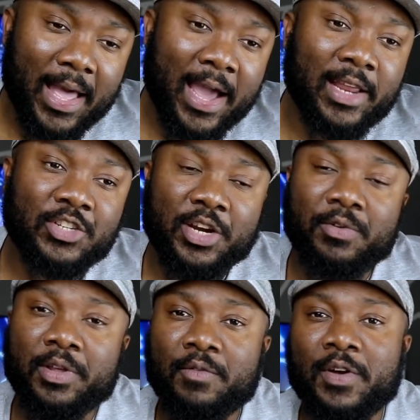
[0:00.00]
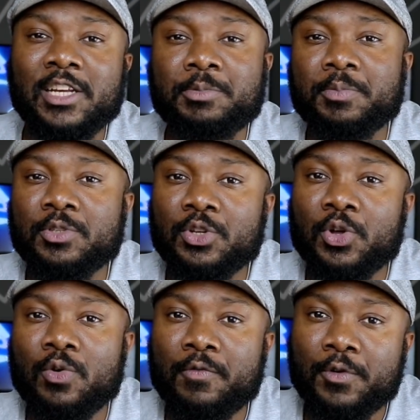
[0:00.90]
I generally advise people to
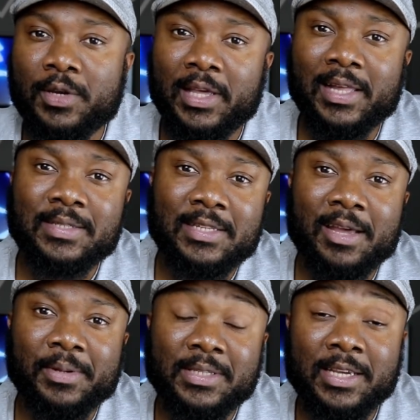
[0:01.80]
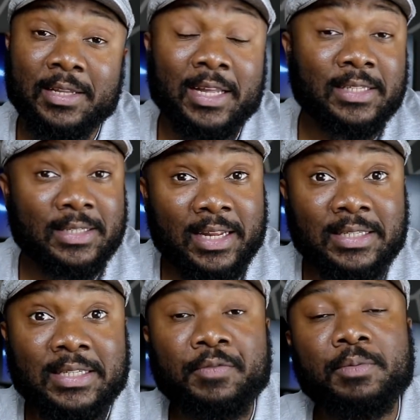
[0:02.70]
go for the Galaxy Tab
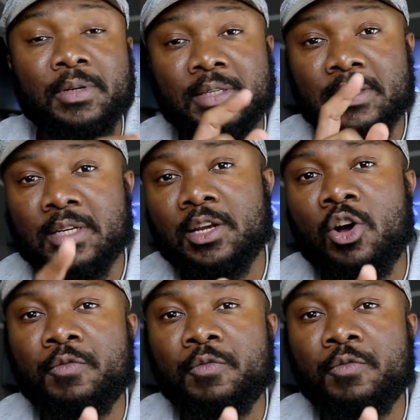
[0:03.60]
S7 because it's going to